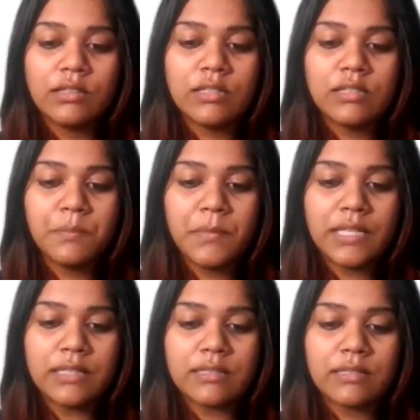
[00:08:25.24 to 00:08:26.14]
This
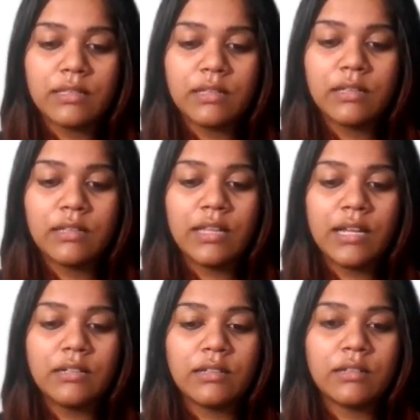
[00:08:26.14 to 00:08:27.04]
means
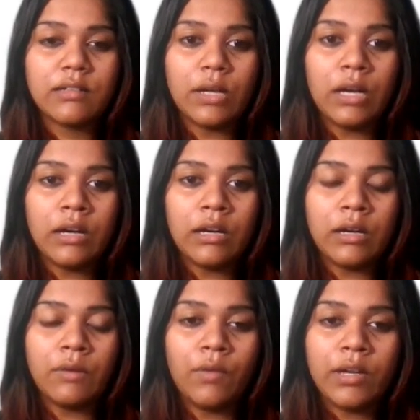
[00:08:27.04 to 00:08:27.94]
that
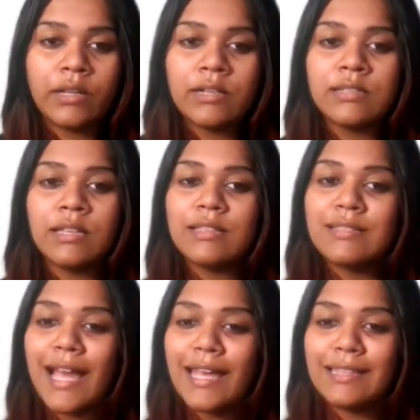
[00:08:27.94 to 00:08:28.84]
workers are
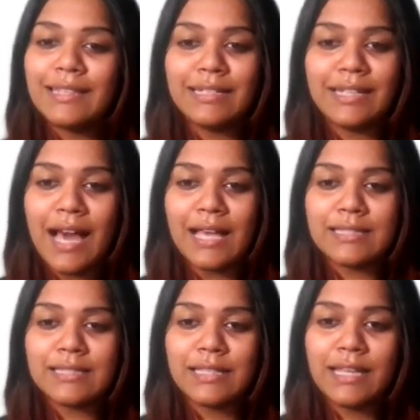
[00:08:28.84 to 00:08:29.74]
assigned the
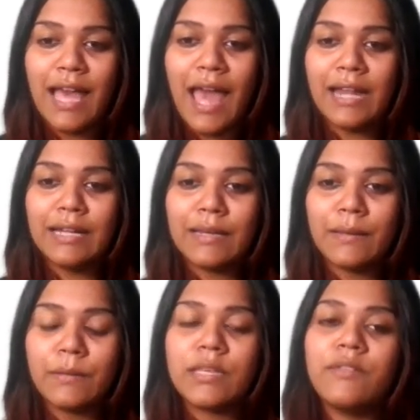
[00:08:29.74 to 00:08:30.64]
task and
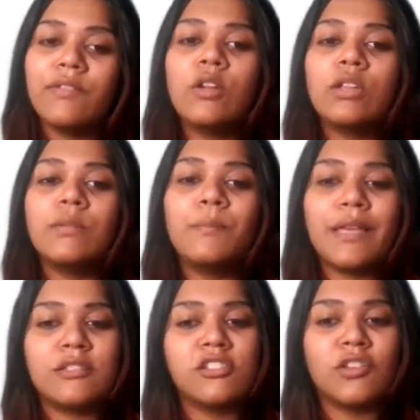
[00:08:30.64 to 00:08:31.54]
given on the
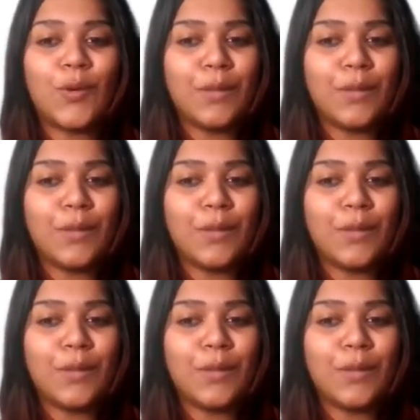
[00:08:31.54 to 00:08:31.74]
basis of